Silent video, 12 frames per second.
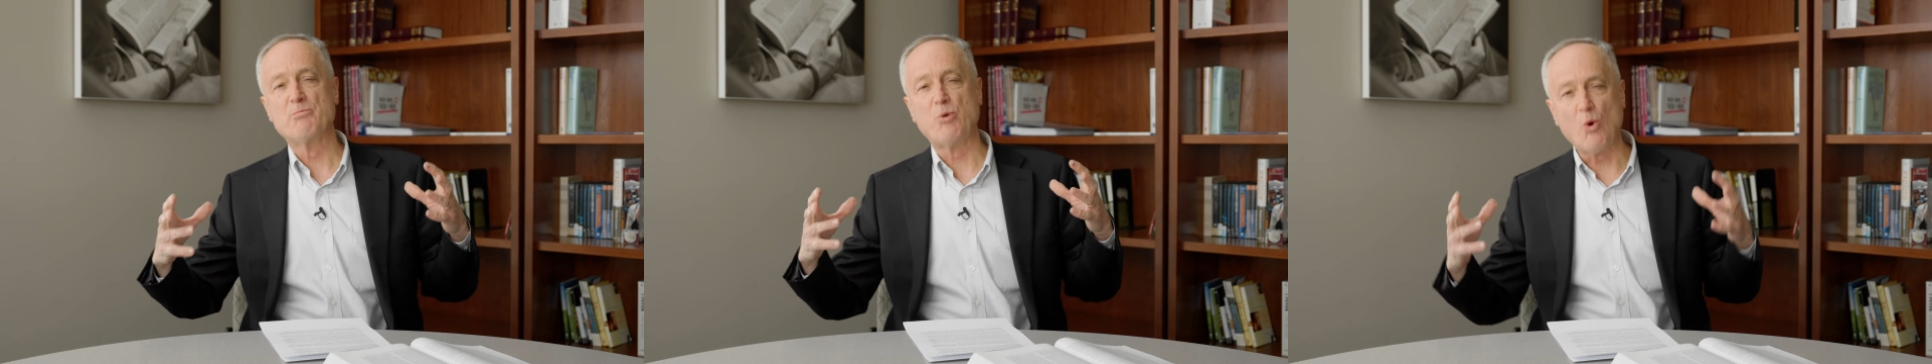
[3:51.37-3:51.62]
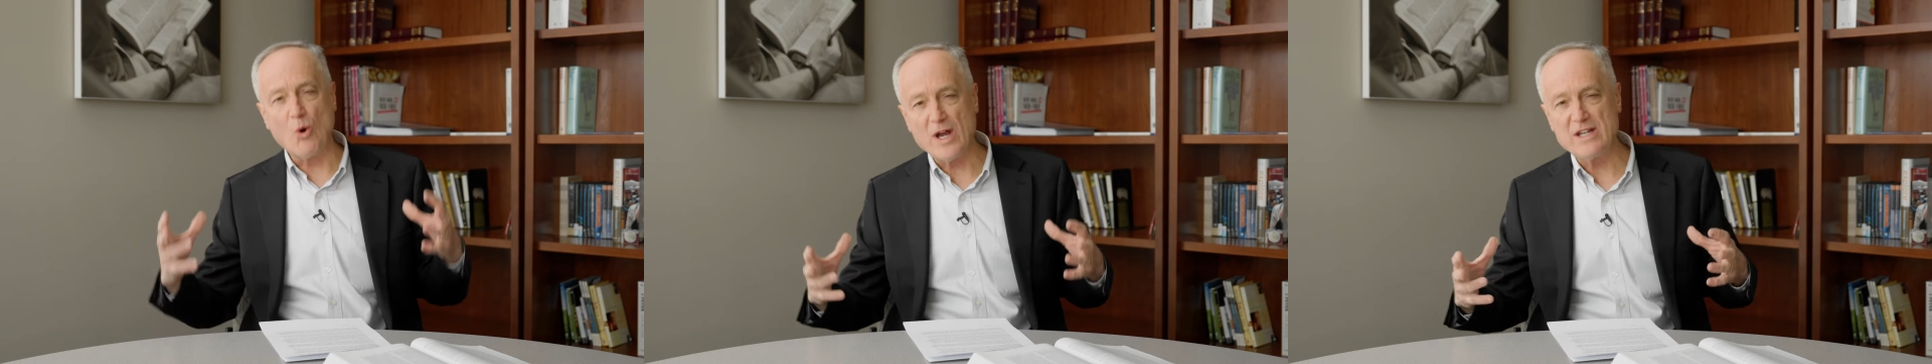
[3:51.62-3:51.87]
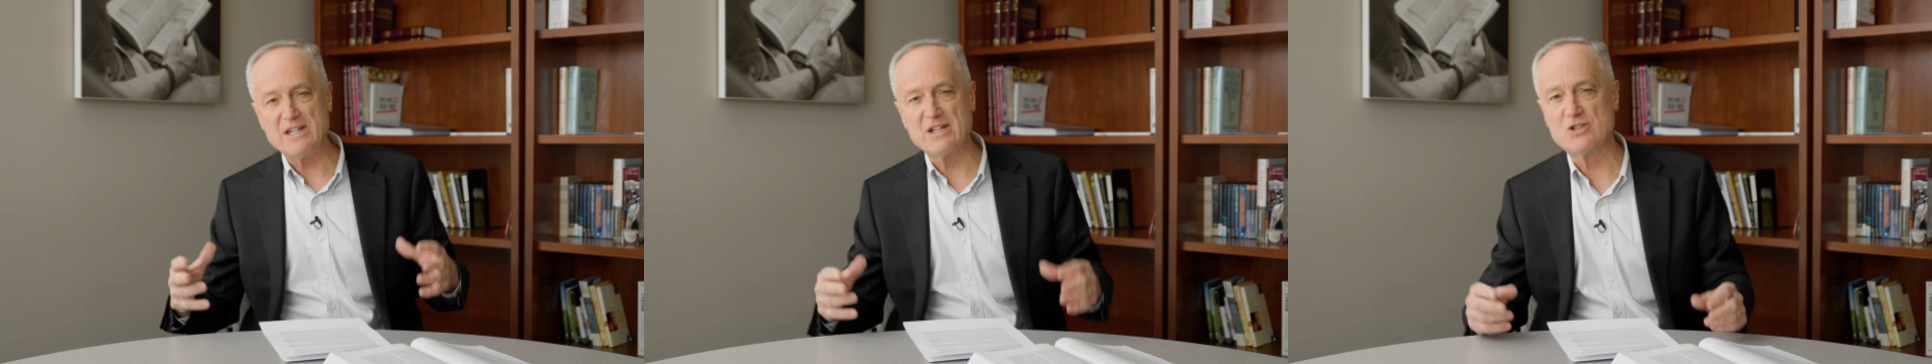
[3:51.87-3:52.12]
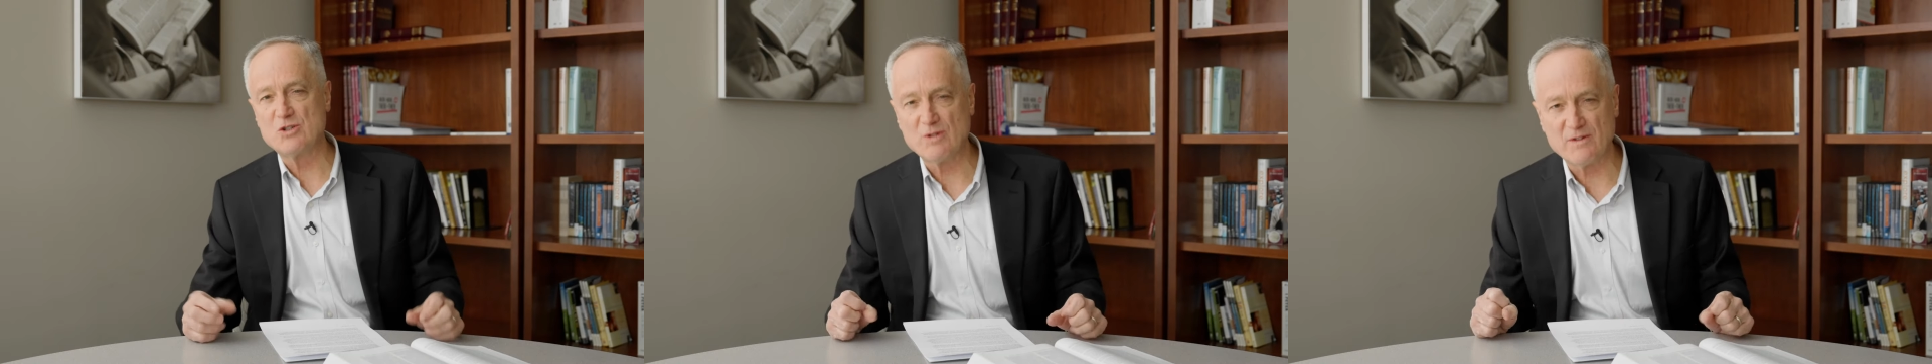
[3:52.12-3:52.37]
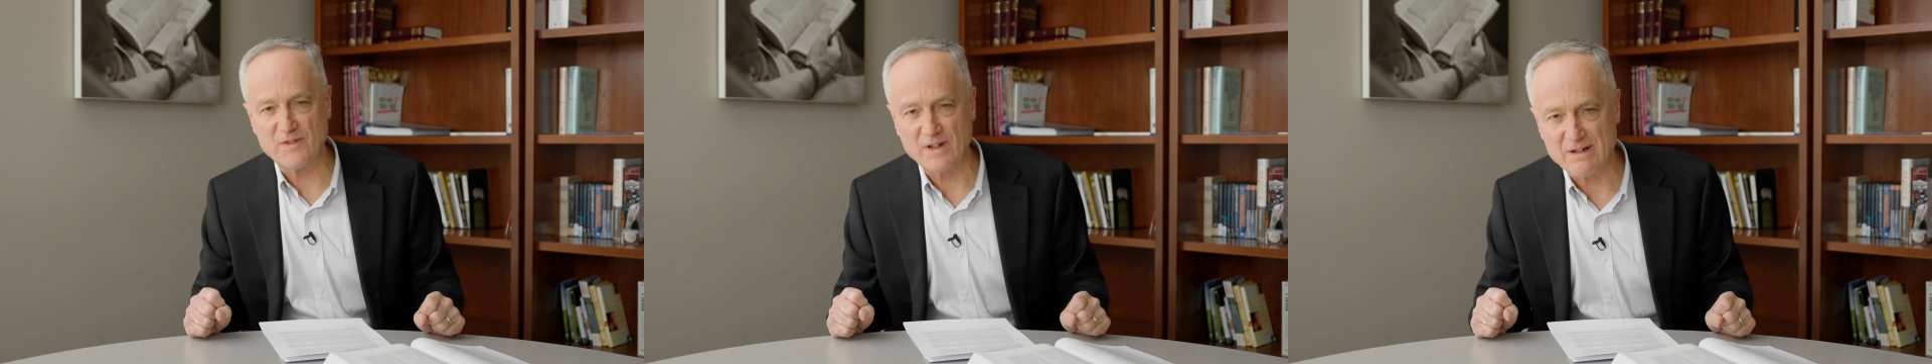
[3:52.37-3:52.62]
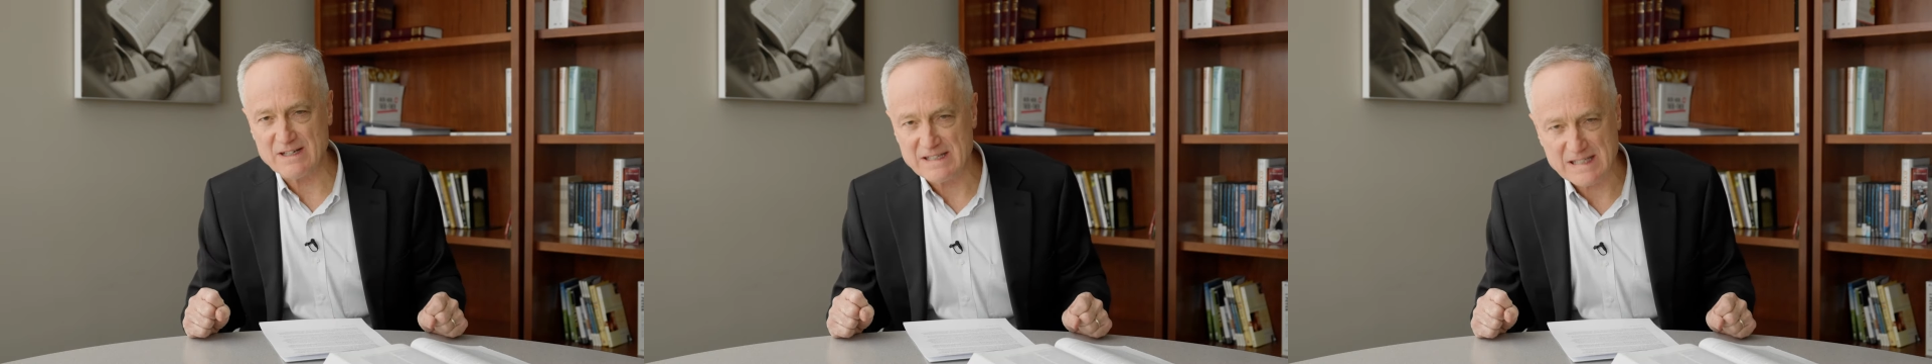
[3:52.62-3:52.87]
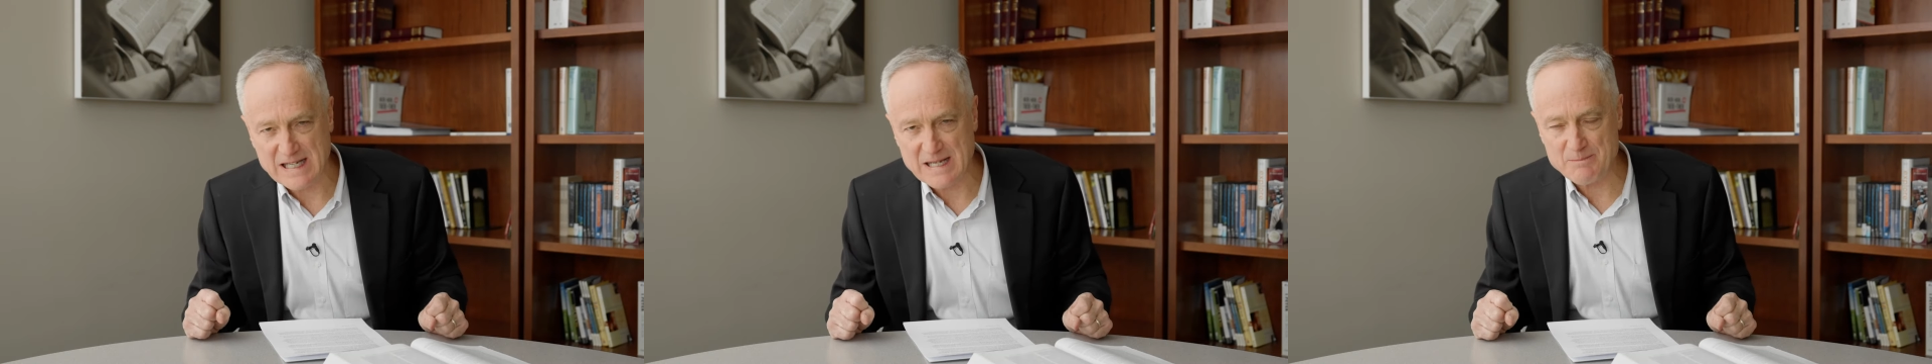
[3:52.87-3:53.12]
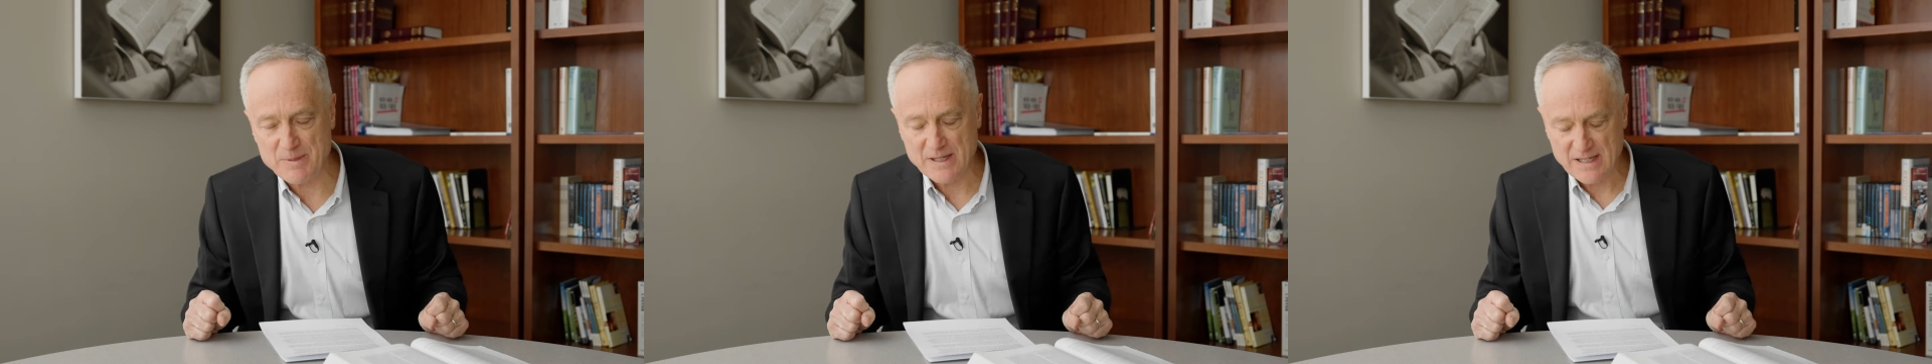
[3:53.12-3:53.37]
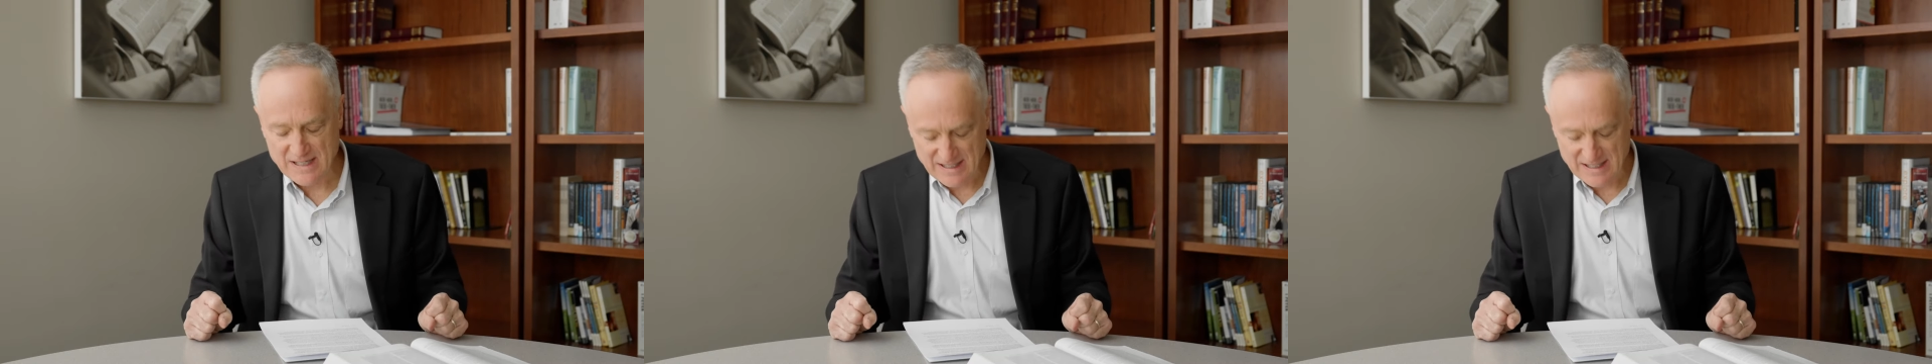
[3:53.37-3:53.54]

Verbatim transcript: pointing to a very deep